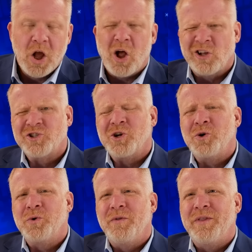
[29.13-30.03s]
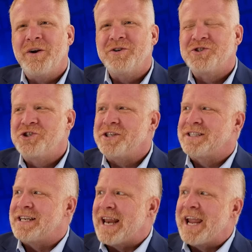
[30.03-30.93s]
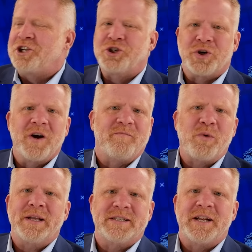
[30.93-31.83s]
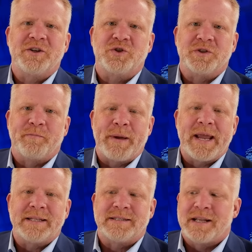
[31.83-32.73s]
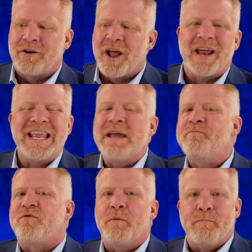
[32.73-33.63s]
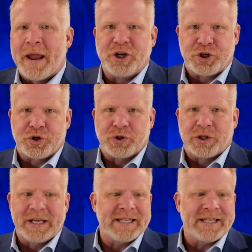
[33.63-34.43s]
Also, there's just a nature of presidential debates that are not informational.